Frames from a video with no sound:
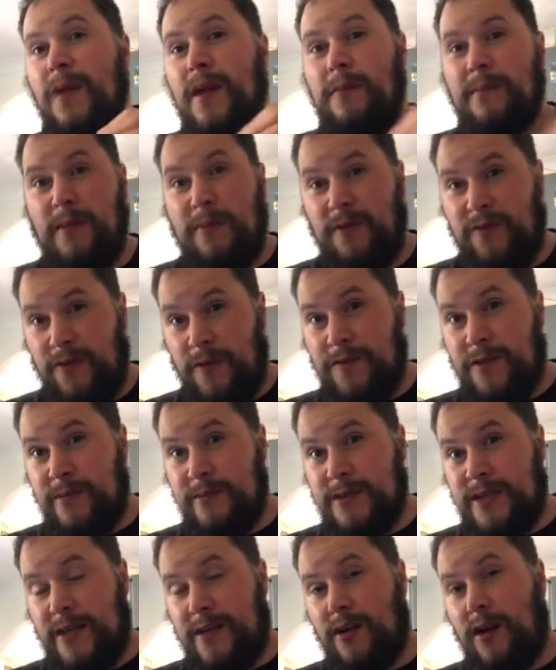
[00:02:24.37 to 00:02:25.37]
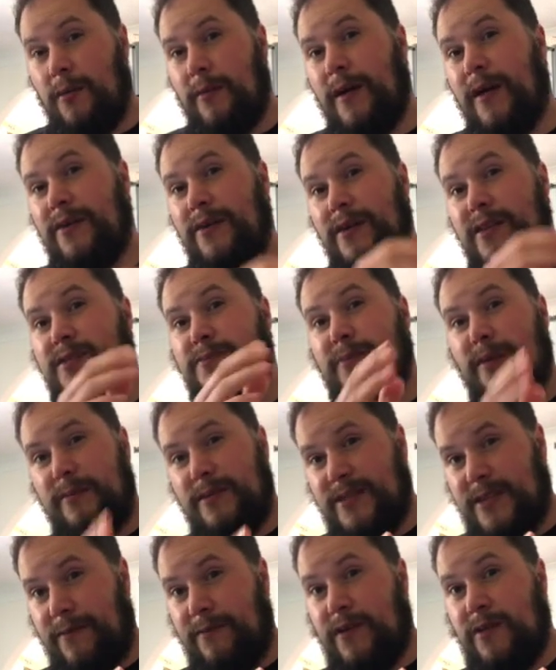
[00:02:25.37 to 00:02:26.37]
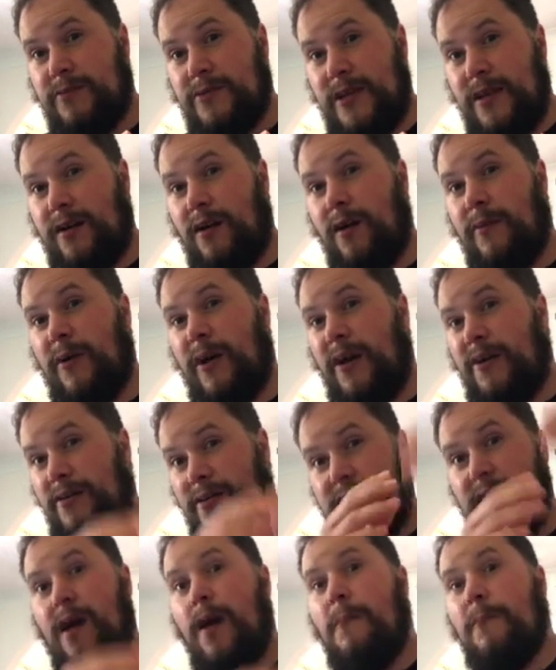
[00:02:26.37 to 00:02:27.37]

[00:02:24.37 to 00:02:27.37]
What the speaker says: maybe 50% carbohydrates, maybe 70% carbohydrates,